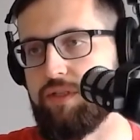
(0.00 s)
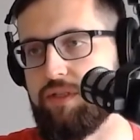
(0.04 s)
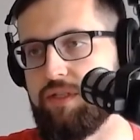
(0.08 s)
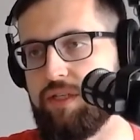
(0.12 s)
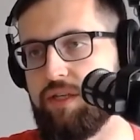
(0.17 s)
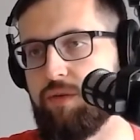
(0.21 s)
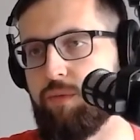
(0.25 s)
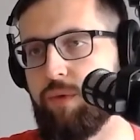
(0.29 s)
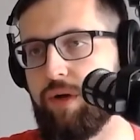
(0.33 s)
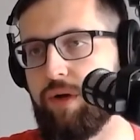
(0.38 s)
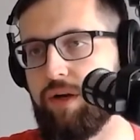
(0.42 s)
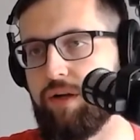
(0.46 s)

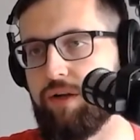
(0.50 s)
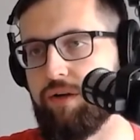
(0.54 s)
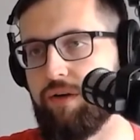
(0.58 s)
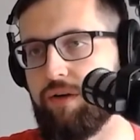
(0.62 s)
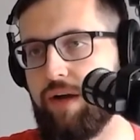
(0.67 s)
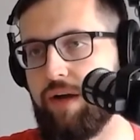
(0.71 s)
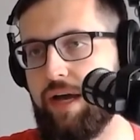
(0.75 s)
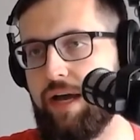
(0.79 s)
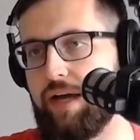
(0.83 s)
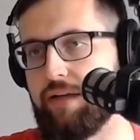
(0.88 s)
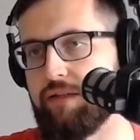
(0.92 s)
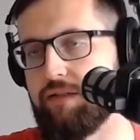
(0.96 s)
see where
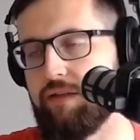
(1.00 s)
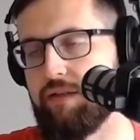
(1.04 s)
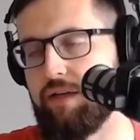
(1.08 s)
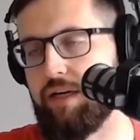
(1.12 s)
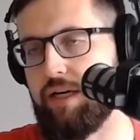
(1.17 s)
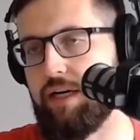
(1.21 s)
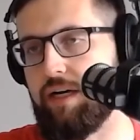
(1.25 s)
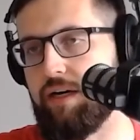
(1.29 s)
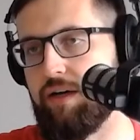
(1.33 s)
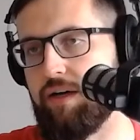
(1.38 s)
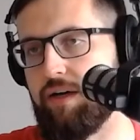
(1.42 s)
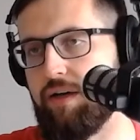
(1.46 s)
you're at,
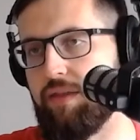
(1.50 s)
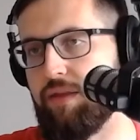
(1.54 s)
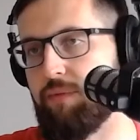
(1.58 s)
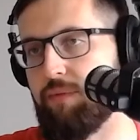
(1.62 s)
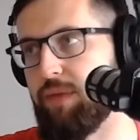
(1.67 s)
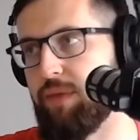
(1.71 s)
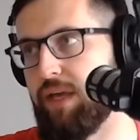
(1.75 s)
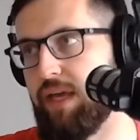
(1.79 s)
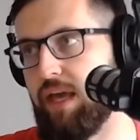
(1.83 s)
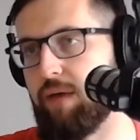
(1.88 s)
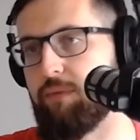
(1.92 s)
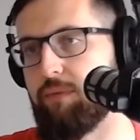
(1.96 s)
and
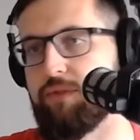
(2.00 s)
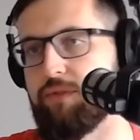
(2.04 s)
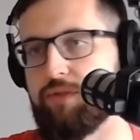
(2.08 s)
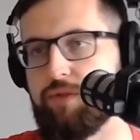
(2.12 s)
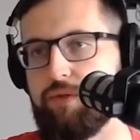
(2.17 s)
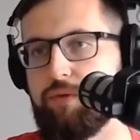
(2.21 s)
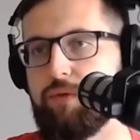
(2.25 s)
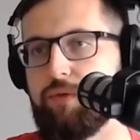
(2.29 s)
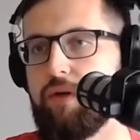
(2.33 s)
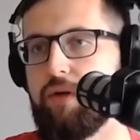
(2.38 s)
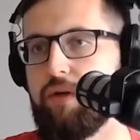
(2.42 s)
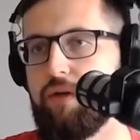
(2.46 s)
then being able
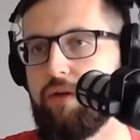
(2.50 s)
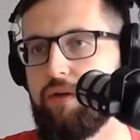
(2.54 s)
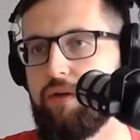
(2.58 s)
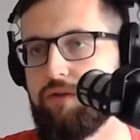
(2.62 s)
to